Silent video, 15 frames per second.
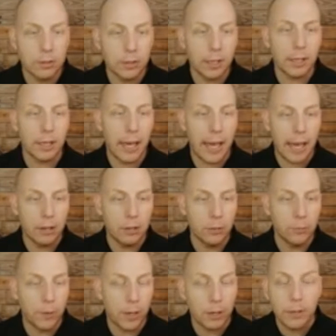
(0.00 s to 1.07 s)
click add new
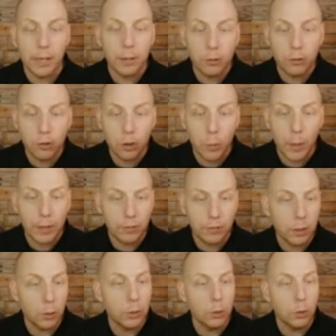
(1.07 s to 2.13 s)
funnel. Now there's two ways to
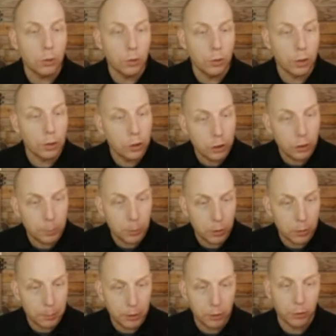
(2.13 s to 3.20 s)
do it. You can do the
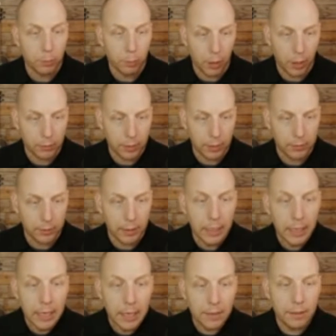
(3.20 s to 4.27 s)
cookbook builder process. And
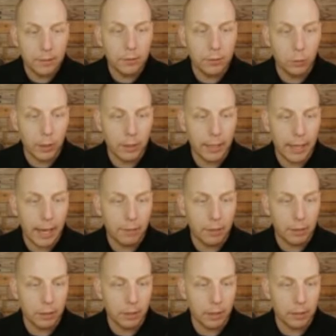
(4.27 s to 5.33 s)
this is where they have
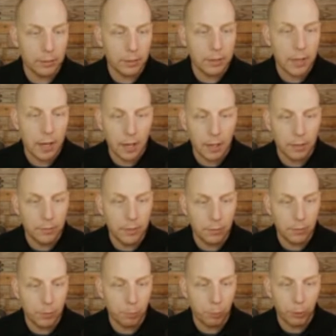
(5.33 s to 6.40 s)
it. Look at this, a ton of
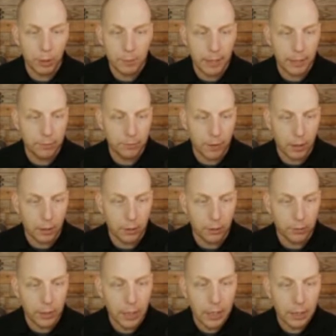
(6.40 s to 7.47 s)
different pre-made
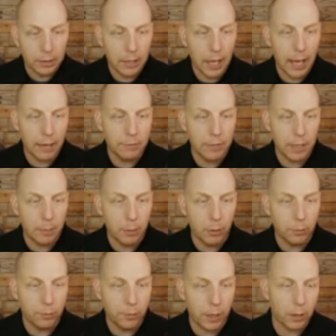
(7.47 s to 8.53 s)
funnels, live
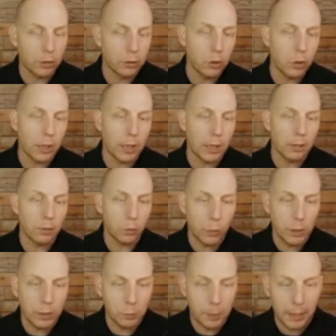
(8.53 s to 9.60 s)
demo funnel. You can get a
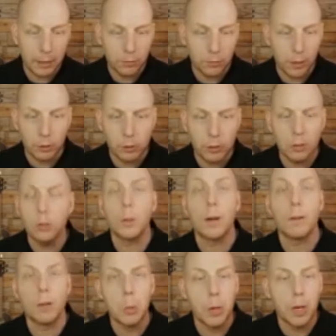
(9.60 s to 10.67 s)
squeeze page funnel. You can do
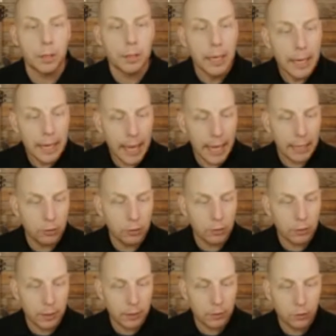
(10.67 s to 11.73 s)
whatever you want. And you
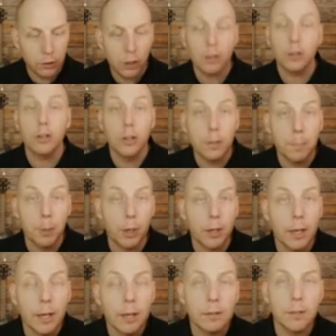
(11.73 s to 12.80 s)
just click start cookbook
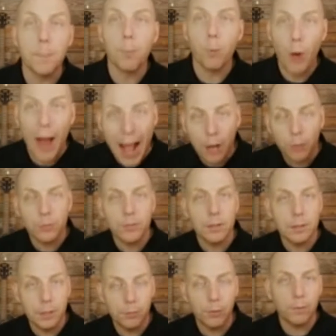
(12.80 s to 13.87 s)
to browse the
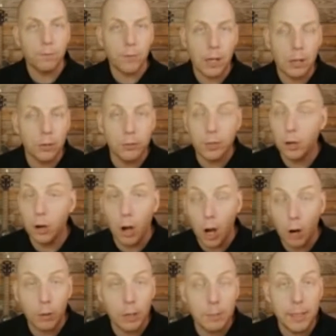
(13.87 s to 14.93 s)
different funnels that are
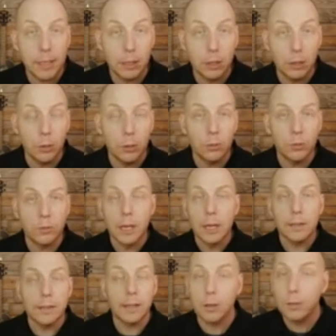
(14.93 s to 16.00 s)
already being used.
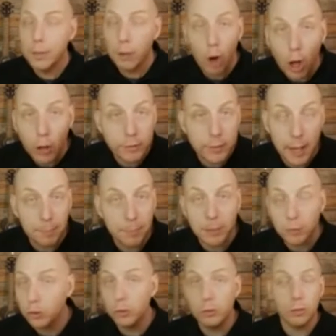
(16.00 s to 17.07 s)
They're all
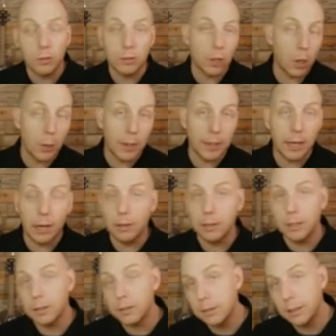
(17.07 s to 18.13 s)
templates. So you just go in there
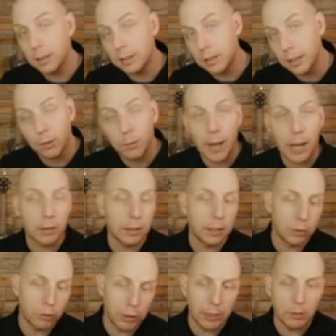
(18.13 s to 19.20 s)
and you click around and
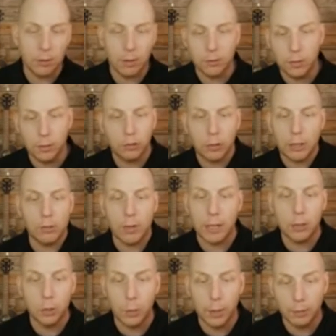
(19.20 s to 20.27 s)
you change this and you change
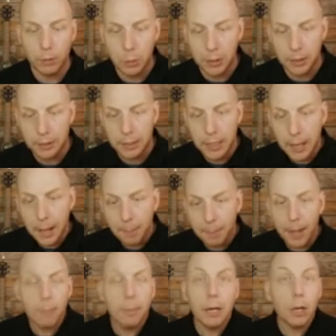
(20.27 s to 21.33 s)
that, do whatever you want.
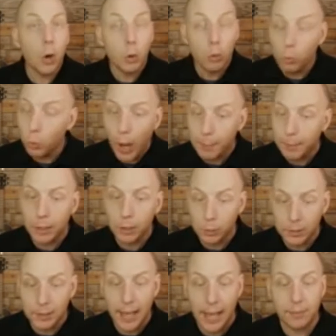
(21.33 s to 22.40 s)
But I'm going to go
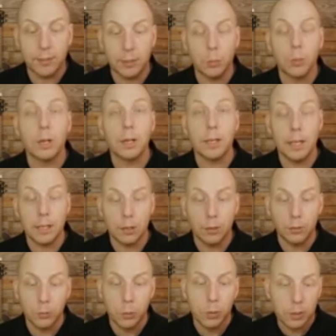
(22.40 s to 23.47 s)
classic. We're going to kick it
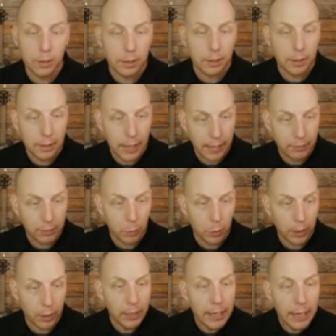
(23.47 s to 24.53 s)
old school and click the classic
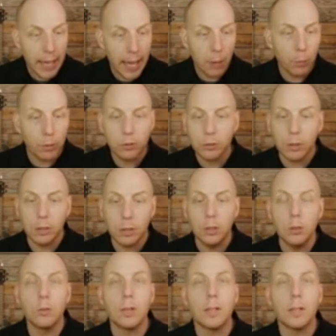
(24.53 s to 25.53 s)
one. And we're just going to use